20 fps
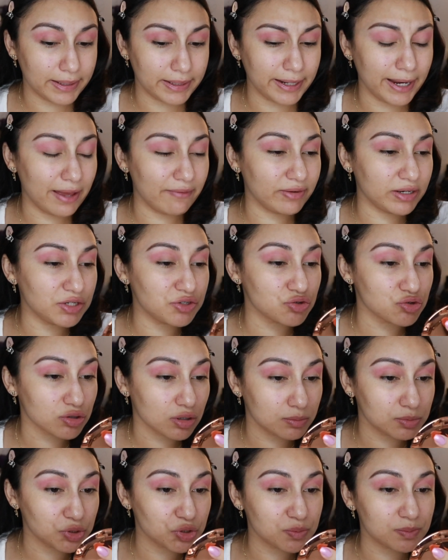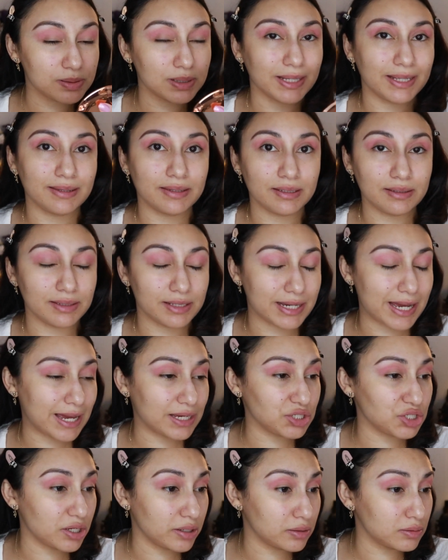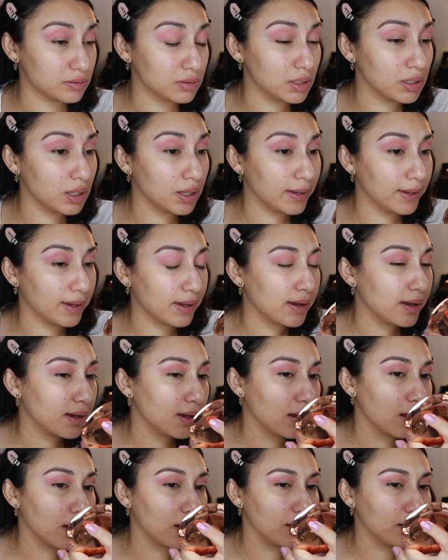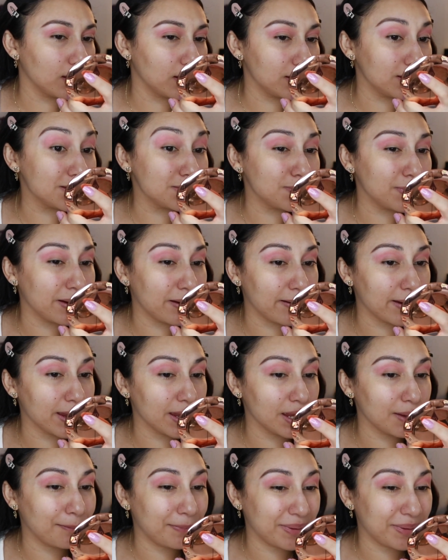didn't have any troubles blending the eyeshadow. It is very